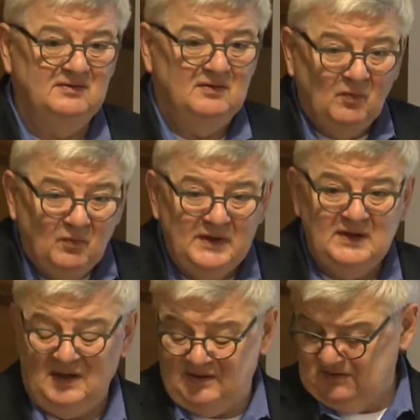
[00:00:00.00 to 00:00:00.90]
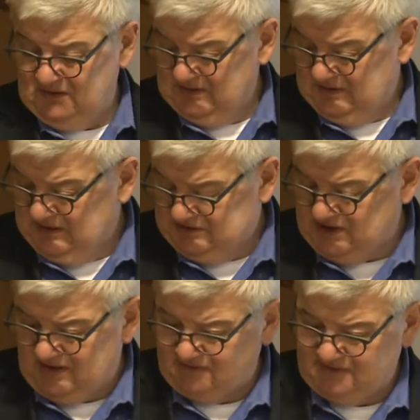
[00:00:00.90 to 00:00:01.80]
we are
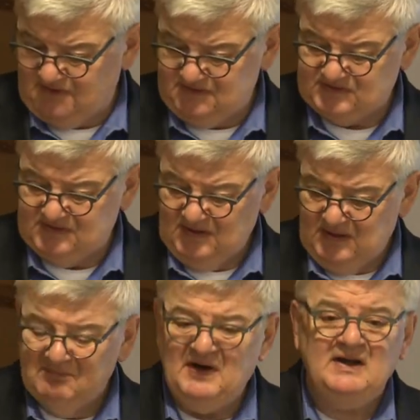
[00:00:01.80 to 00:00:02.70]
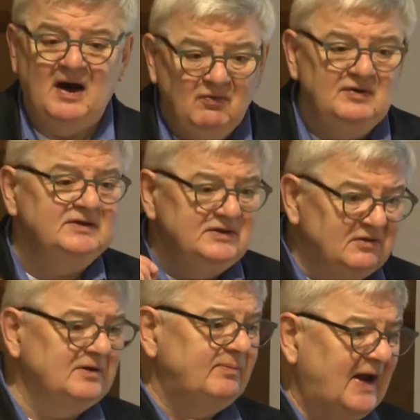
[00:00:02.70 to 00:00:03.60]
sharing this. But only
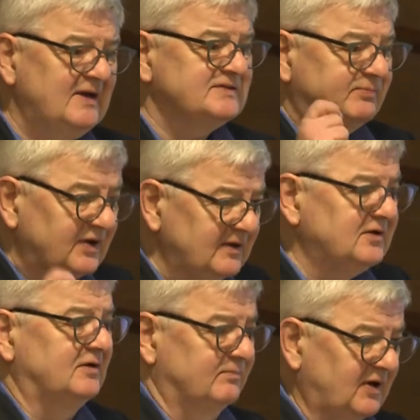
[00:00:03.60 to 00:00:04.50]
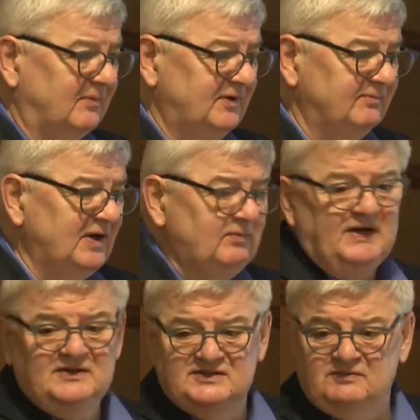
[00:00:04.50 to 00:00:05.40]
Europe has a political problem.
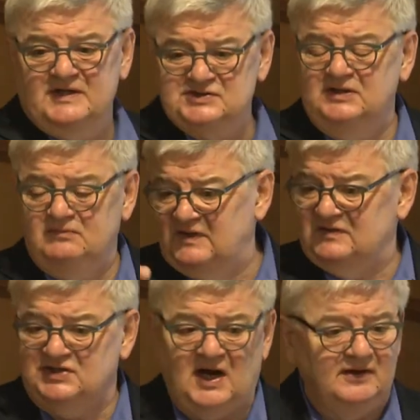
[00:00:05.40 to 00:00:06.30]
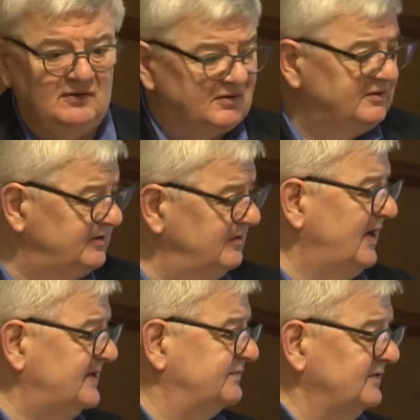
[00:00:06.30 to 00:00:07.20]
Nobody is questioning whether China or the
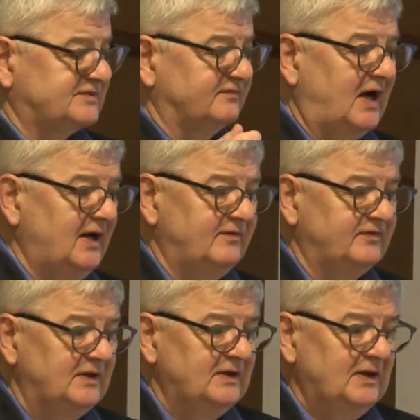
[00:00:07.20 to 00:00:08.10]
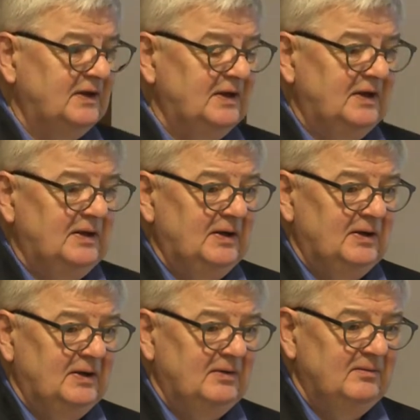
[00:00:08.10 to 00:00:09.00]
US will survive.
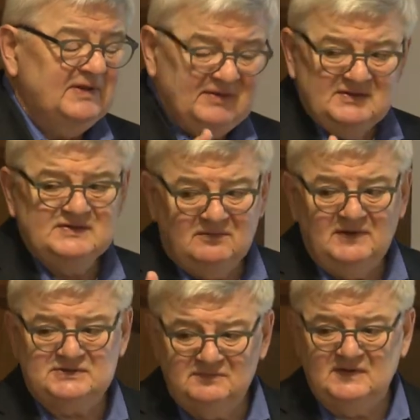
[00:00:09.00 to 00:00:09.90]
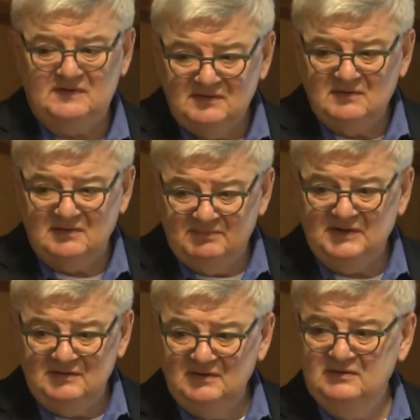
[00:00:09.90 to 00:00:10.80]
But there is a question whether the
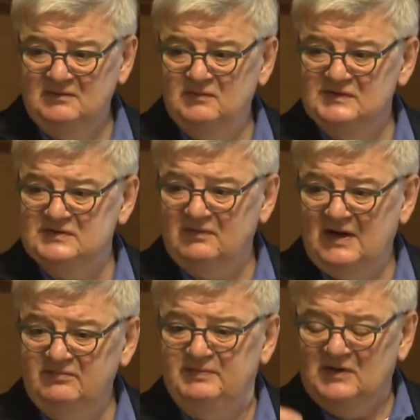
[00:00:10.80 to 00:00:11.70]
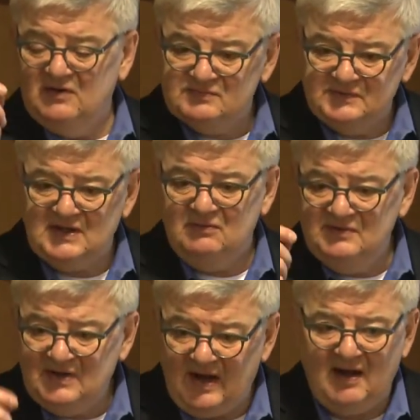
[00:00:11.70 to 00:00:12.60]
European Union will survive, because we
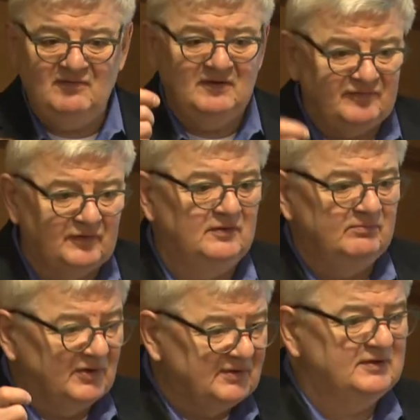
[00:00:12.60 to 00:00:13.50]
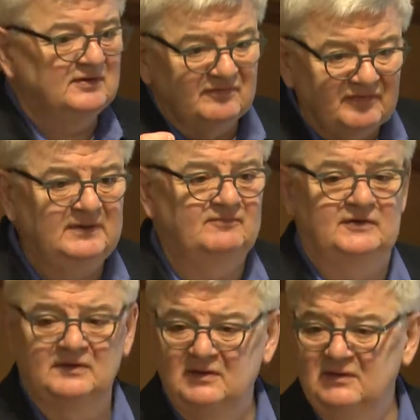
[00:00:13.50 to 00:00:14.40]
don't have a firm political framework.